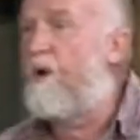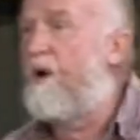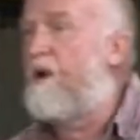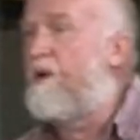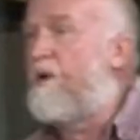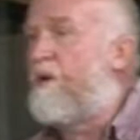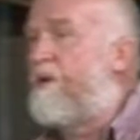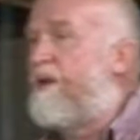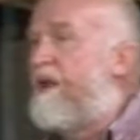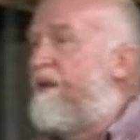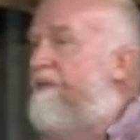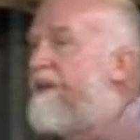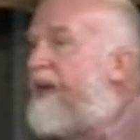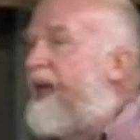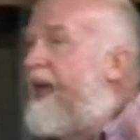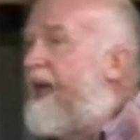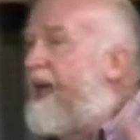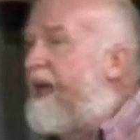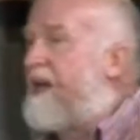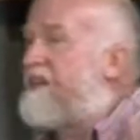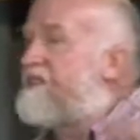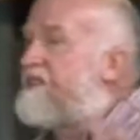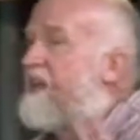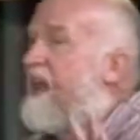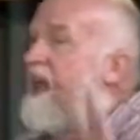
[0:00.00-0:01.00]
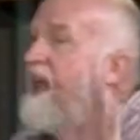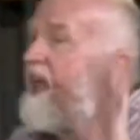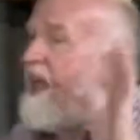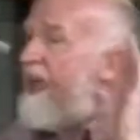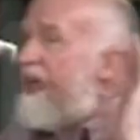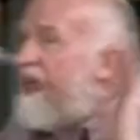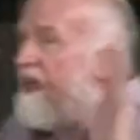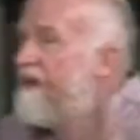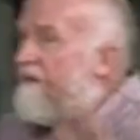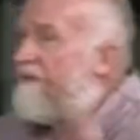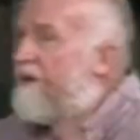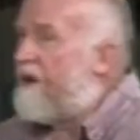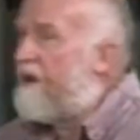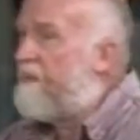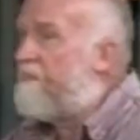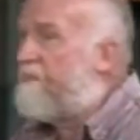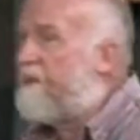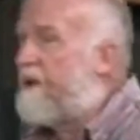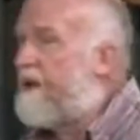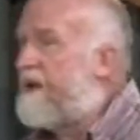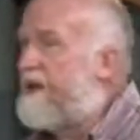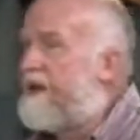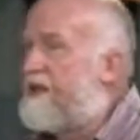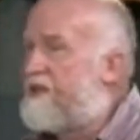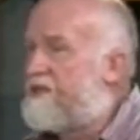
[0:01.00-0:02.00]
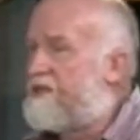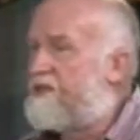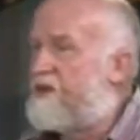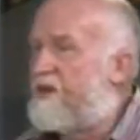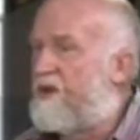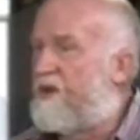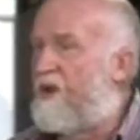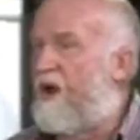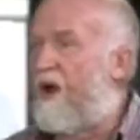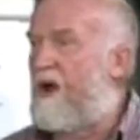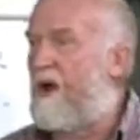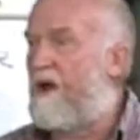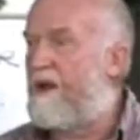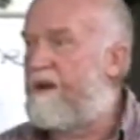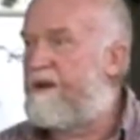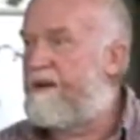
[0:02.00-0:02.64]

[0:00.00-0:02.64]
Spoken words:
or never has ever pleased God.